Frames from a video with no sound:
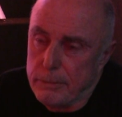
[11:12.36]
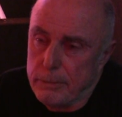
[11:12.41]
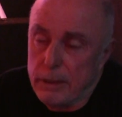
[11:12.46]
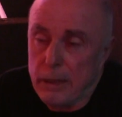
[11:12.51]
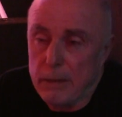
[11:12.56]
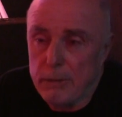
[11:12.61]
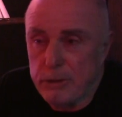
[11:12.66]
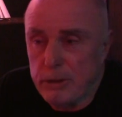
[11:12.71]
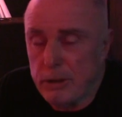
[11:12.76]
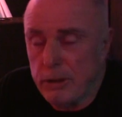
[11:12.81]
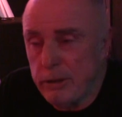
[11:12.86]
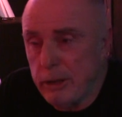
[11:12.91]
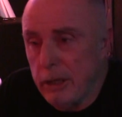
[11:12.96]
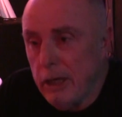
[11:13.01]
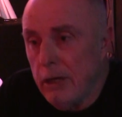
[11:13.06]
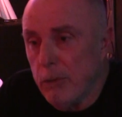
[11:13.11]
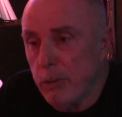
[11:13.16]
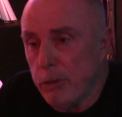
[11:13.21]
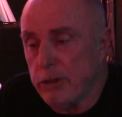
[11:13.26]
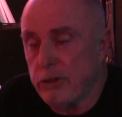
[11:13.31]
Yeah, absolutely.
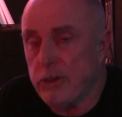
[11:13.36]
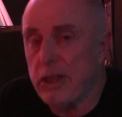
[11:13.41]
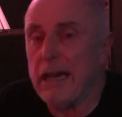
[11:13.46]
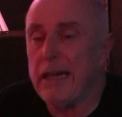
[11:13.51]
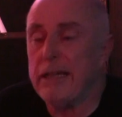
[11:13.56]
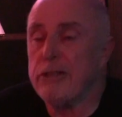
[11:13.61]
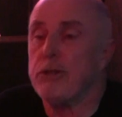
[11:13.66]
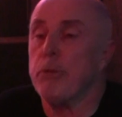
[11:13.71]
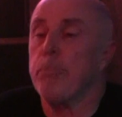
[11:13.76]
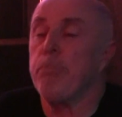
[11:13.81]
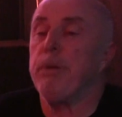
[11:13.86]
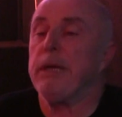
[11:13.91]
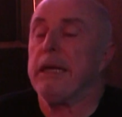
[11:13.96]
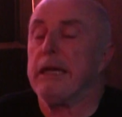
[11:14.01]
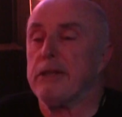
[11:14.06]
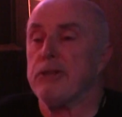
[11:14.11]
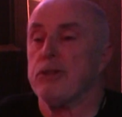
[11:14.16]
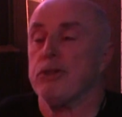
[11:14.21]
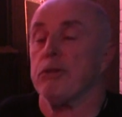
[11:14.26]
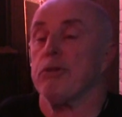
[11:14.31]
Well, that is the
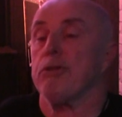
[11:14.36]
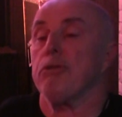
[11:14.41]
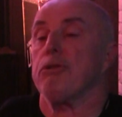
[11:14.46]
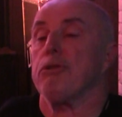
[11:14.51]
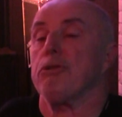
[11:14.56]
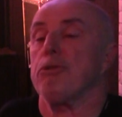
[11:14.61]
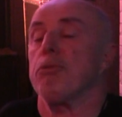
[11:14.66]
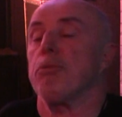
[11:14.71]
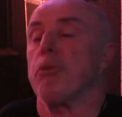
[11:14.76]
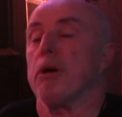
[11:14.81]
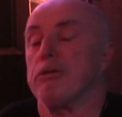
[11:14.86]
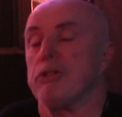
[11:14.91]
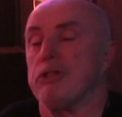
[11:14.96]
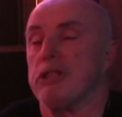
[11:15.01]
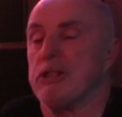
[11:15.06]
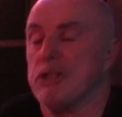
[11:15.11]
biggest, most